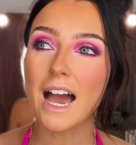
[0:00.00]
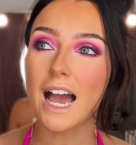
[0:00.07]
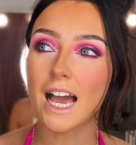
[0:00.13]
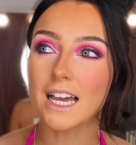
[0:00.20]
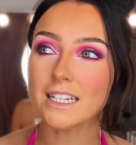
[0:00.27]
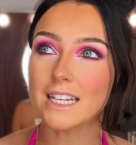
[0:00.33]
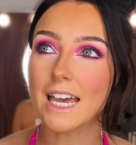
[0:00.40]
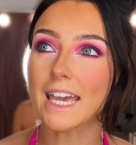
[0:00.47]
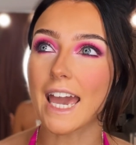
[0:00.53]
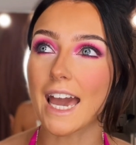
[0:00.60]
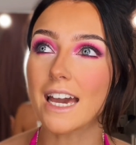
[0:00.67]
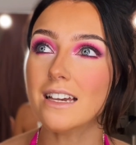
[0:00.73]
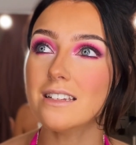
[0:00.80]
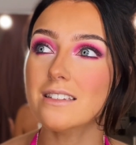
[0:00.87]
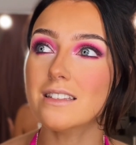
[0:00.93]
And I
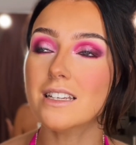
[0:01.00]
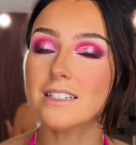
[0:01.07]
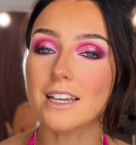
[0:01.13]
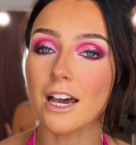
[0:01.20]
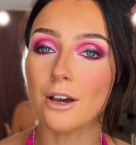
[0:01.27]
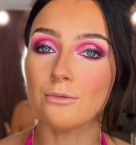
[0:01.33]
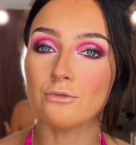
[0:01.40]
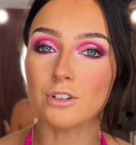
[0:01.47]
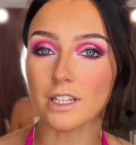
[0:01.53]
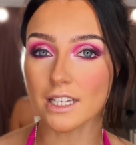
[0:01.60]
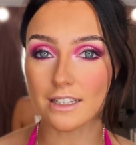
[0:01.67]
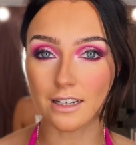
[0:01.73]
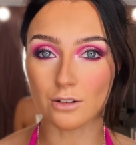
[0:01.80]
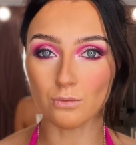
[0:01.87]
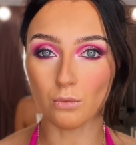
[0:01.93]
guess the town really
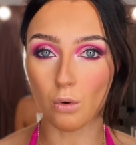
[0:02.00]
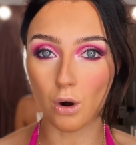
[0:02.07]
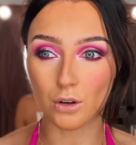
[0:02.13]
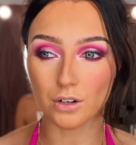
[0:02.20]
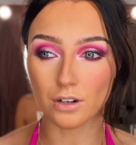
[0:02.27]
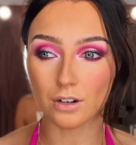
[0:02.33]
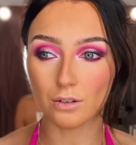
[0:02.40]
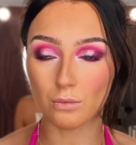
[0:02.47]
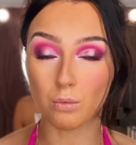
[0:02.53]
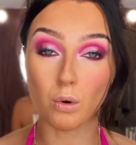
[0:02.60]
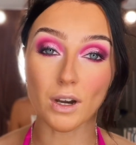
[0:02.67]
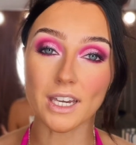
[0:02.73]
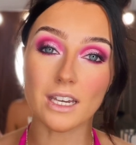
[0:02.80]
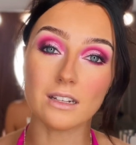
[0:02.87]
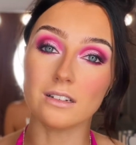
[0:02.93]
didn't want
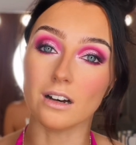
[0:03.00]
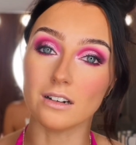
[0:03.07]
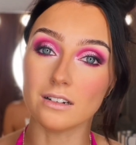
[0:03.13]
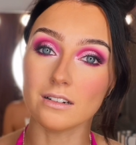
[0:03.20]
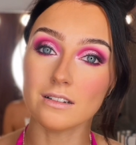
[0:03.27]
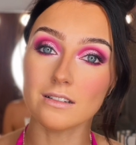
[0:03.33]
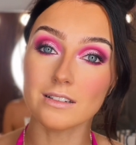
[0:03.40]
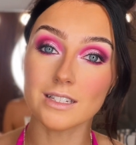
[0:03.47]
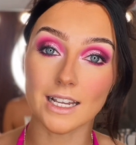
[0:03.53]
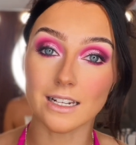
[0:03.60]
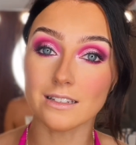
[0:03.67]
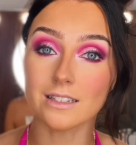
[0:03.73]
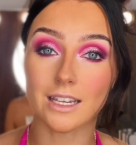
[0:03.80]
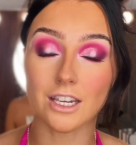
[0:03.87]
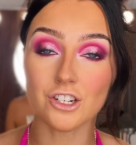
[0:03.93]
what he done
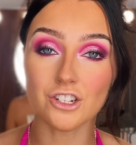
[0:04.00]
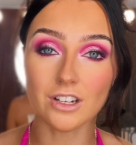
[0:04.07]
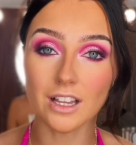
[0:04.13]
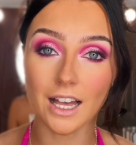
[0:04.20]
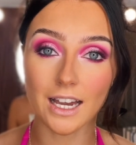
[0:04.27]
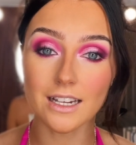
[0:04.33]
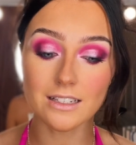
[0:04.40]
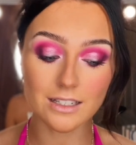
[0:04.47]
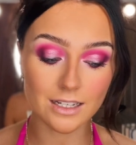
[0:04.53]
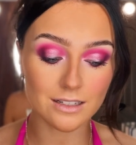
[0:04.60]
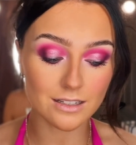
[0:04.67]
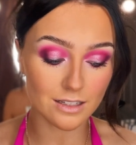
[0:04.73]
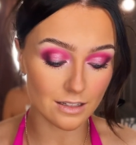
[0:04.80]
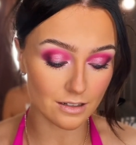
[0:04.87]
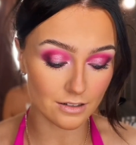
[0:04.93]
sensationalised,
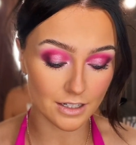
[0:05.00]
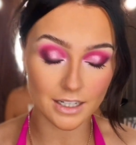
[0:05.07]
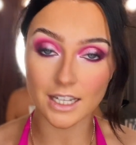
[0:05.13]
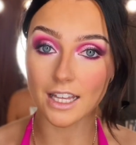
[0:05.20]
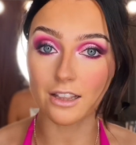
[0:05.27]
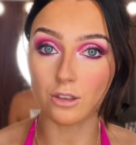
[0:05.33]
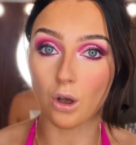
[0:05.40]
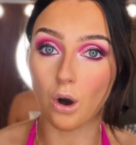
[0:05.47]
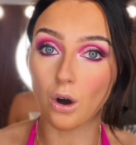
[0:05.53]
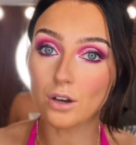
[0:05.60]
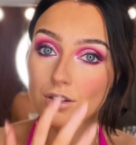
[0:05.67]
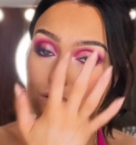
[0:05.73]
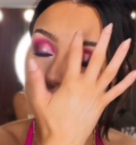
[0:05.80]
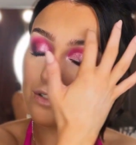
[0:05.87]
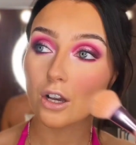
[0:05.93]
considering they
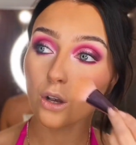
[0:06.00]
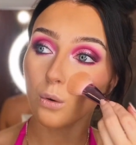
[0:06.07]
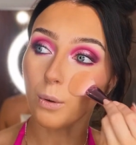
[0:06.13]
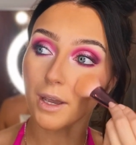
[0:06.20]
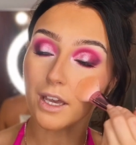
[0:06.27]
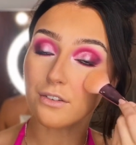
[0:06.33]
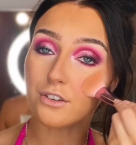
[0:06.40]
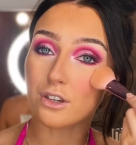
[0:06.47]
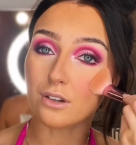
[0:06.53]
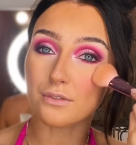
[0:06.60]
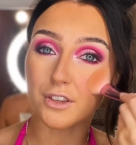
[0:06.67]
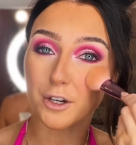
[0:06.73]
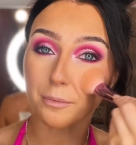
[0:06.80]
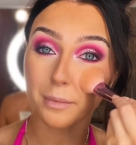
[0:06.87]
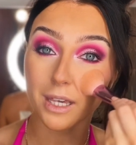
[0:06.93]
lost quite a few of
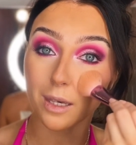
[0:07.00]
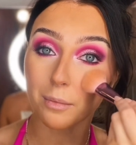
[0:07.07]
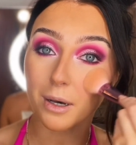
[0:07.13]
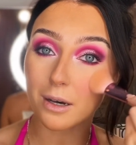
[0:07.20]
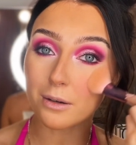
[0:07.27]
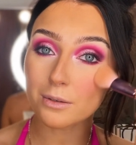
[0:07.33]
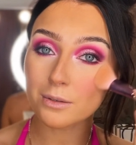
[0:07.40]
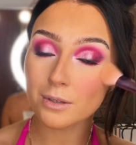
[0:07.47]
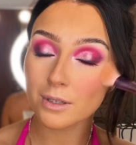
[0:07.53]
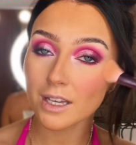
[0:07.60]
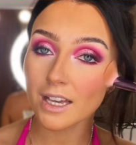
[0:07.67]
their people